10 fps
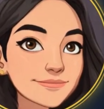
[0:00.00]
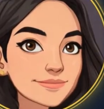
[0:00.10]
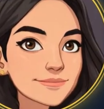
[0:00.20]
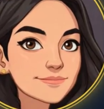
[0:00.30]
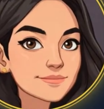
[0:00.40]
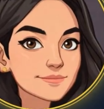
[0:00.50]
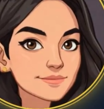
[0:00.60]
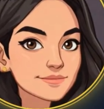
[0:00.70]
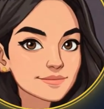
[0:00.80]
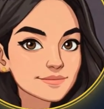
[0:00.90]
This
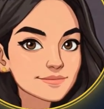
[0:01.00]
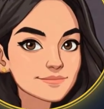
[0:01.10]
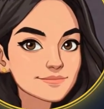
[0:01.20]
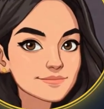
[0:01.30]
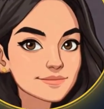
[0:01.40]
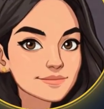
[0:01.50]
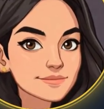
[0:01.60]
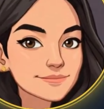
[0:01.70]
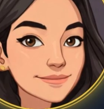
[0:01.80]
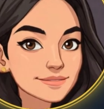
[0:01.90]
reduces overhead.
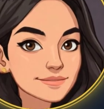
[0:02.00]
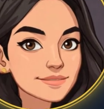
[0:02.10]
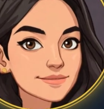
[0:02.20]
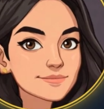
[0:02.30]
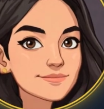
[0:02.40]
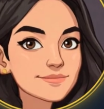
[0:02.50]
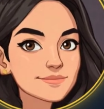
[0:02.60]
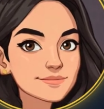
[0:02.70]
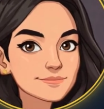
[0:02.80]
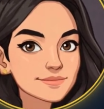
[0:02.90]

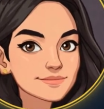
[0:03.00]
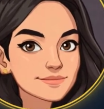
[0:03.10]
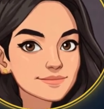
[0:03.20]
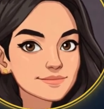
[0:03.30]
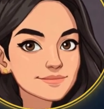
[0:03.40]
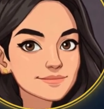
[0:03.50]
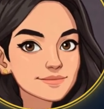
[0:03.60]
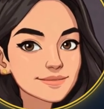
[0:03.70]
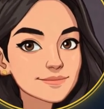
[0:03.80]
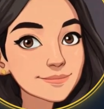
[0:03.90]
Kubernetes suits
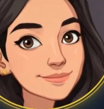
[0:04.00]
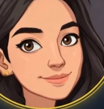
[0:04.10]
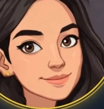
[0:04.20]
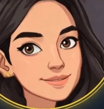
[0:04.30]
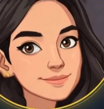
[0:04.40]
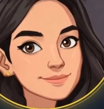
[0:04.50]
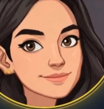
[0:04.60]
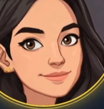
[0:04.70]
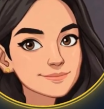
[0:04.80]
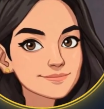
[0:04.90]
complex,
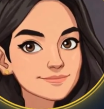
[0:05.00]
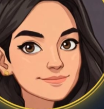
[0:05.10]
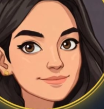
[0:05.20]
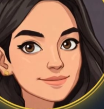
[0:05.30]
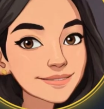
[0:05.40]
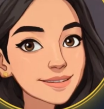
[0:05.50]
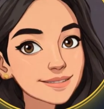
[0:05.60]
container-heavy workloads.